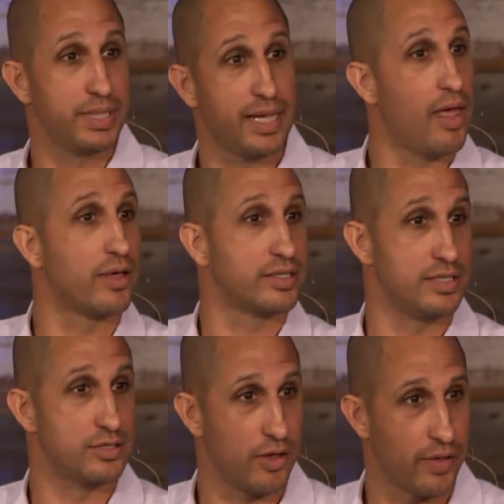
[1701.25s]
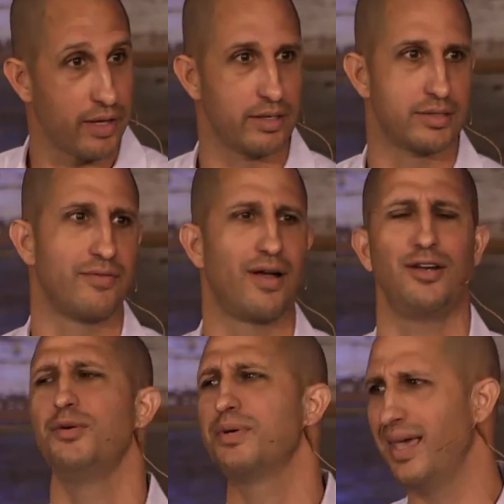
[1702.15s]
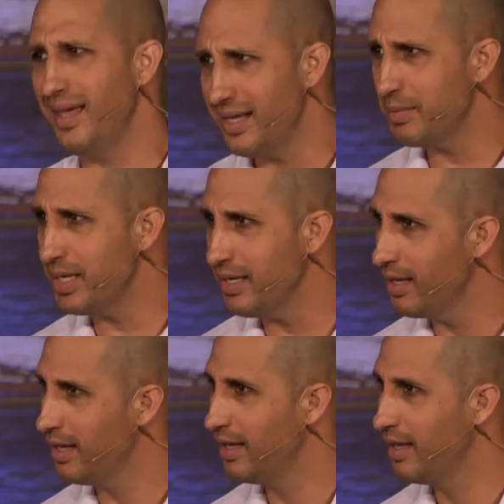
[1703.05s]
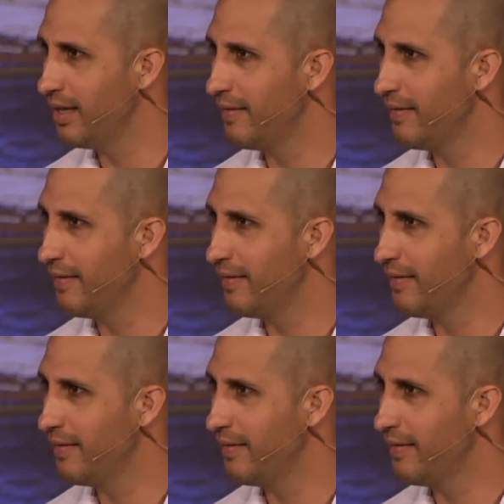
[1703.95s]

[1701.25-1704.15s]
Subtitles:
and jumping galaxies and all that kind of stuff. Are you kidding me?